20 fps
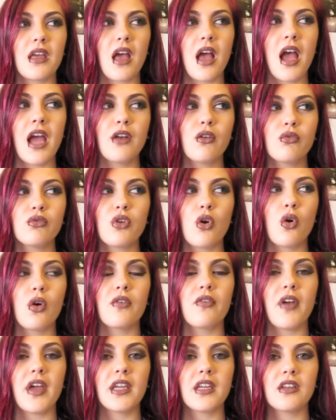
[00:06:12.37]
I don't know
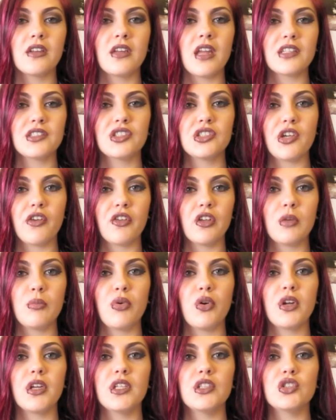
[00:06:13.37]
if I can necessarily
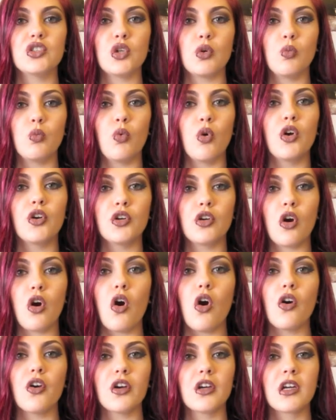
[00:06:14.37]
put it into one
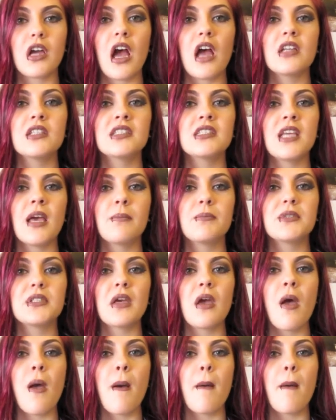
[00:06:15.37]
horror concept,